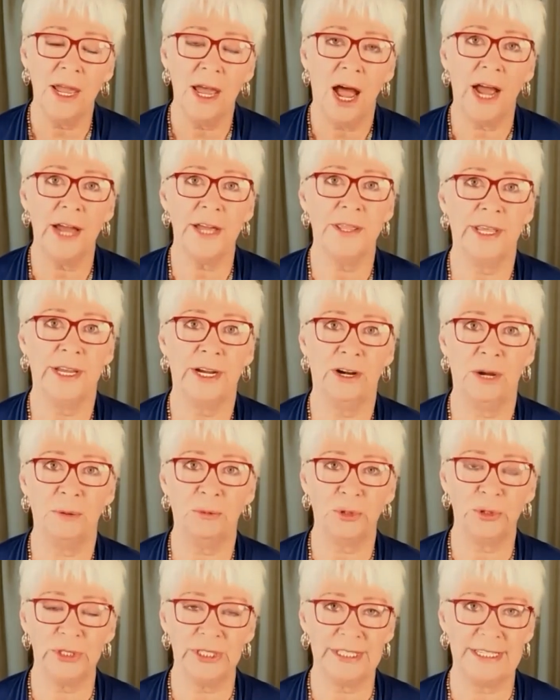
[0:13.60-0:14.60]
Hi there, I'm
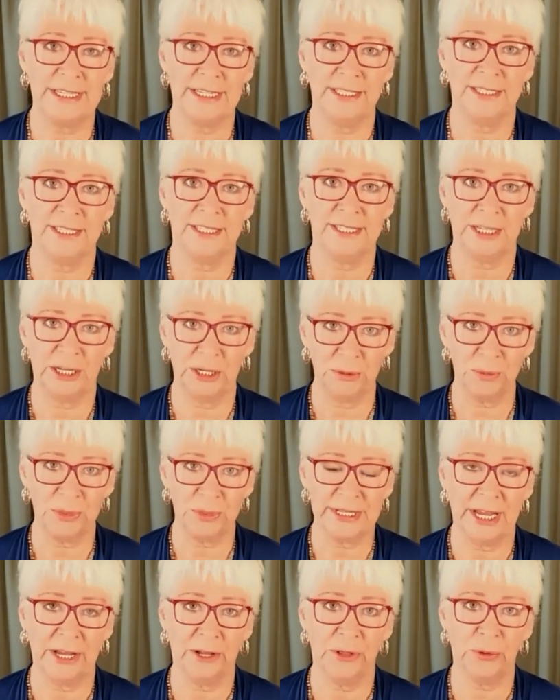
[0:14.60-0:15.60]
Christine
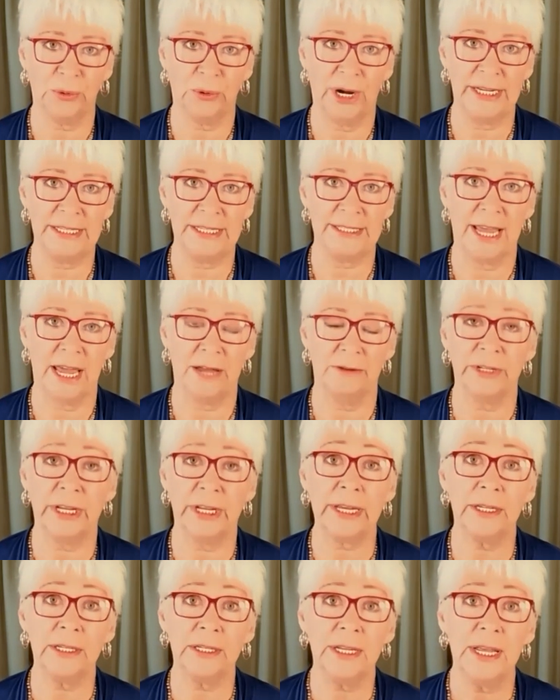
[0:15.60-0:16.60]
Zips, health rights
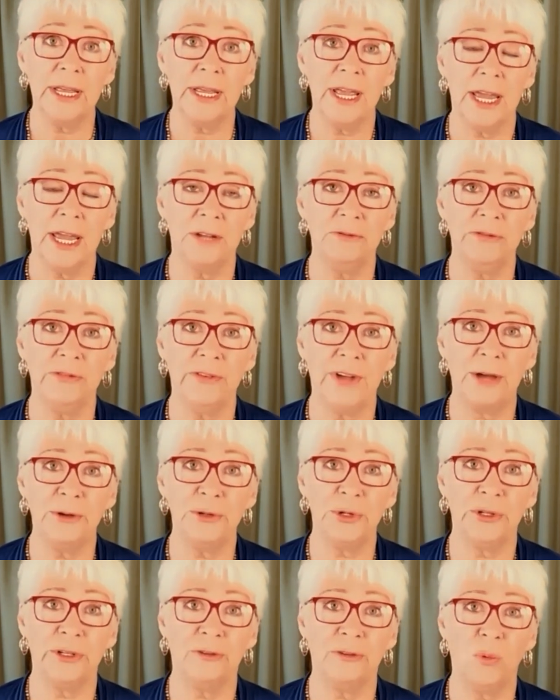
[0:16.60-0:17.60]
advocate and
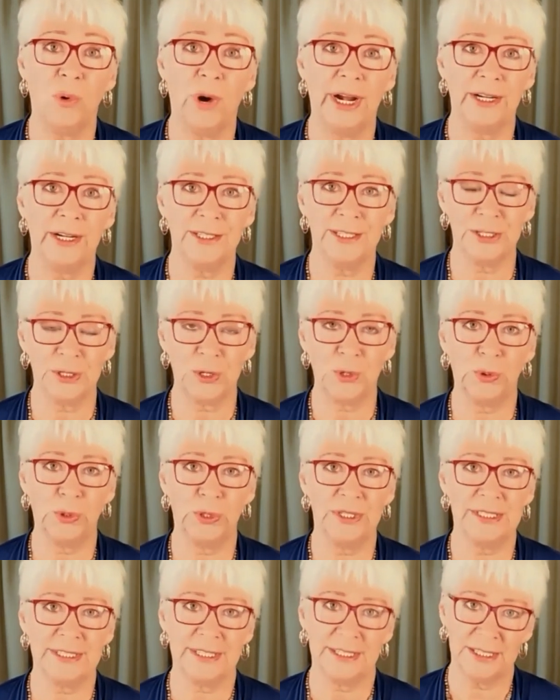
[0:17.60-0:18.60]
founder of Wired
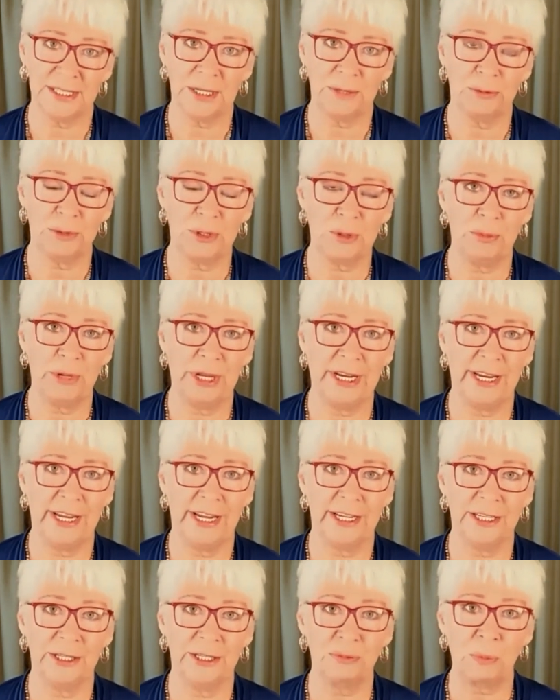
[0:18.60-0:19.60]
Schools and Zips
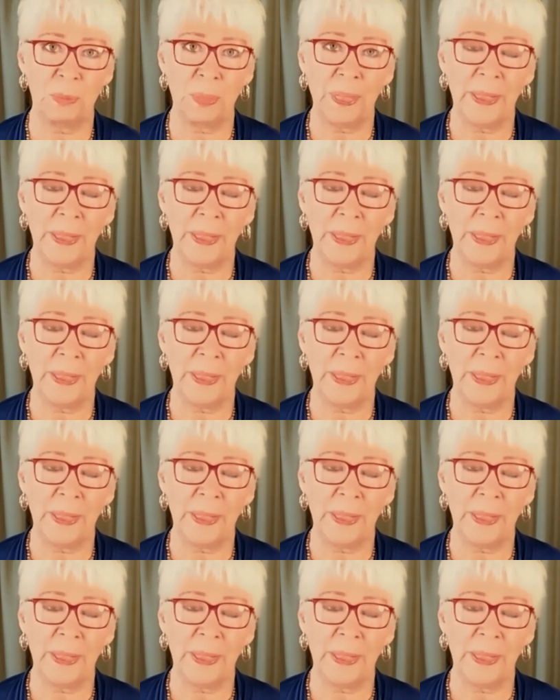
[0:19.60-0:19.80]
Media.